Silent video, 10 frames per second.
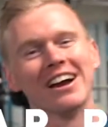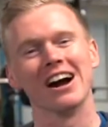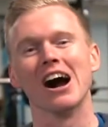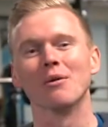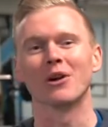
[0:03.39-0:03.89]

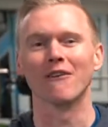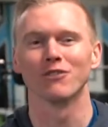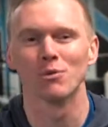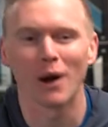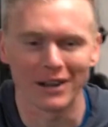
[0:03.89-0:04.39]
Uh, we've got
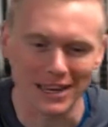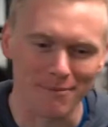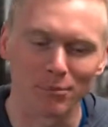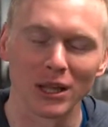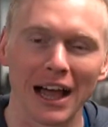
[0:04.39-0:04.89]
Full Body
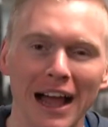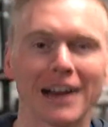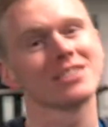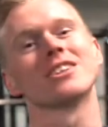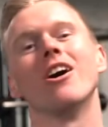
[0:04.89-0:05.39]

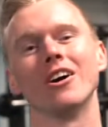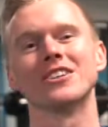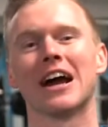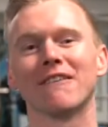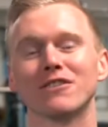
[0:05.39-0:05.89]
Blast on
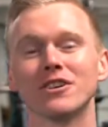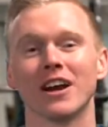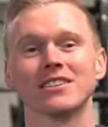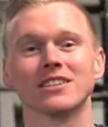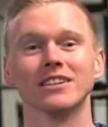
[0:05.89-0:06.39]
tap for you
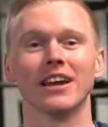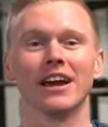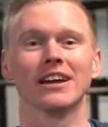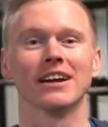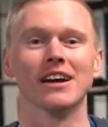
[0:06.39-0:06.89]
guys
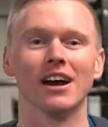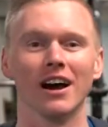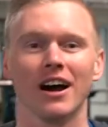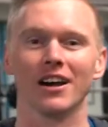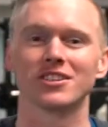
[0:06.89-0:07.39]
today.
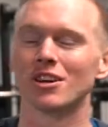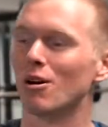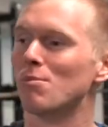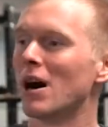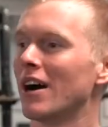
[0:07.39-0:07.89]
Uh,
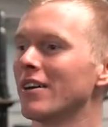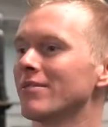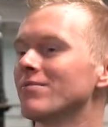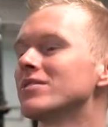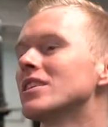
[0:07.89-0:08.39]
so behind,